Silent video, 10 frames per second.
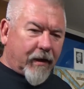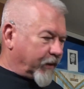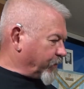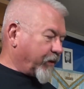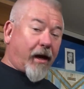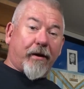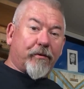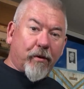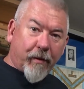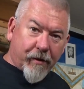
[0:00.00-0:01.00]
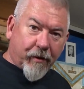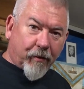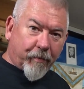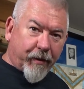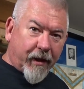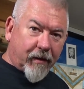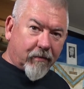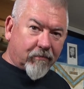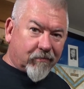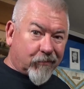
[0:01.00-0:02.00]
either had too much on their plate
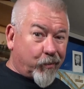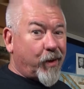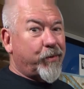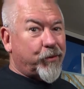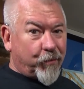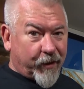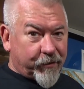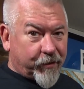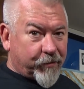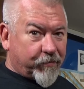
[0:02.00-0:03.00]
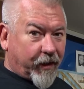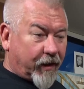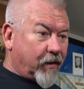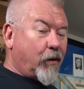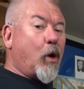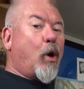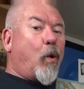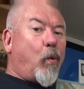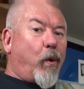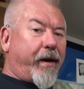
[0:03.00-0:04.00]
or maybe too much to drink.
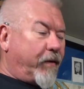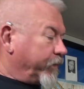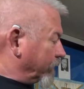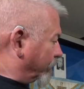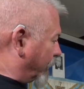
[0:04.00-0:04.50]
Whatever.